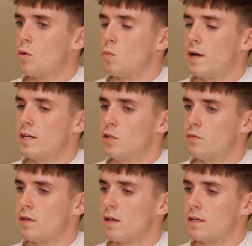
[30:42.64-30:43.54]
what way do you
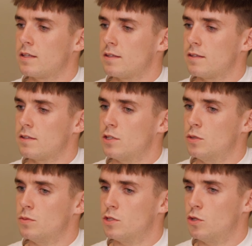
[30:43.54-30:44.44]
feel like
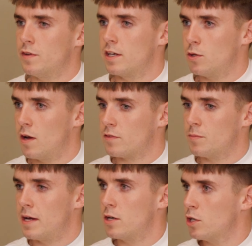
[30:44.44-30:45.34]
you have to
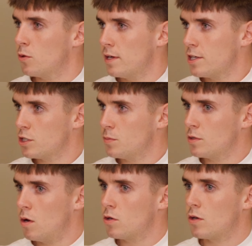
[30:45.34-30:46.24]
better your relationship
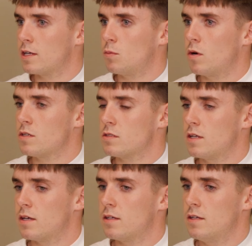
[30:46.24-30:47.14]
with God, or like
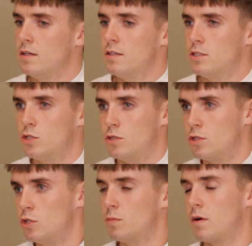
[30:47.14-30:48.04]

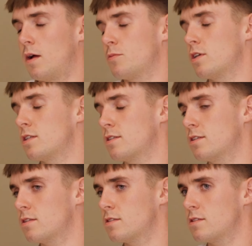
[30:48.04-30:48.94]
I'm trying to
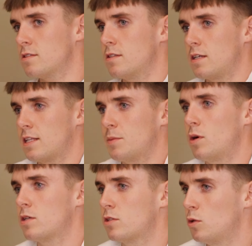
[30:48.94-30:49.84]
like get the
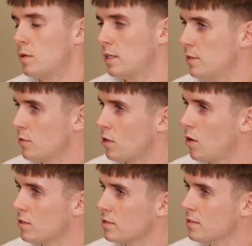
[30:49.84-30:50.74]
point. Do you believe in
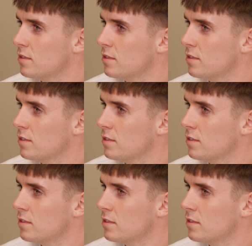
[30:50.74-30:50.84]
God?